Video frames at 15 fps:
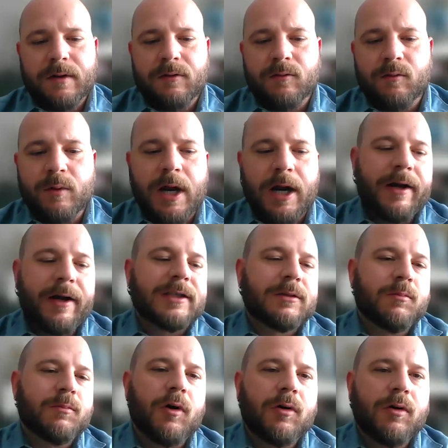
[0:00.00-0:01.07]
We are a
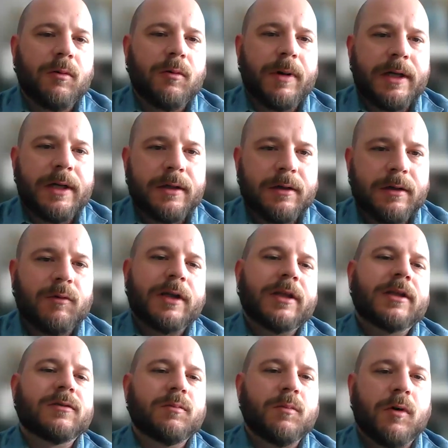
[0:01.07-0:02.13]
small company, quite
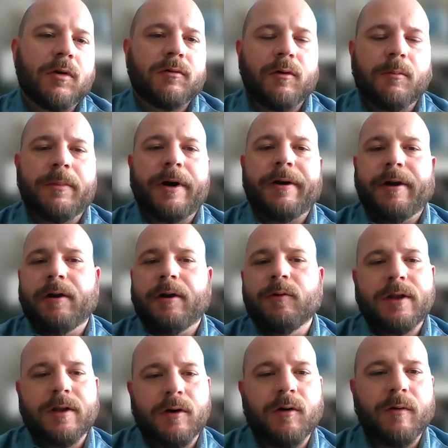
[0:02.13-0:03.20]
small comparing
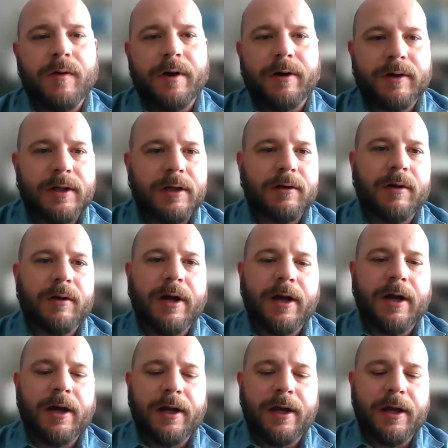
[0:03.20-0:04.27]
with other
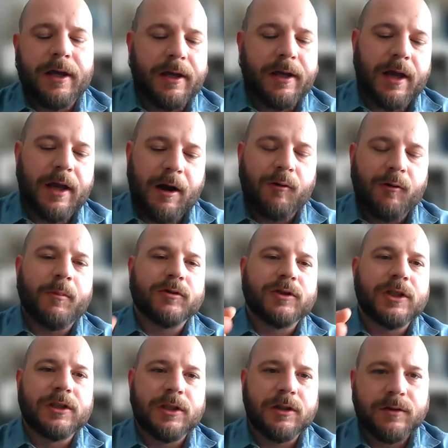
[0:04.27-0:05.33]
in our
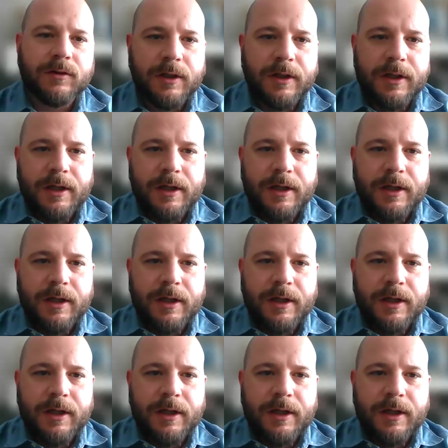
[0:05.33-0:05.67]
position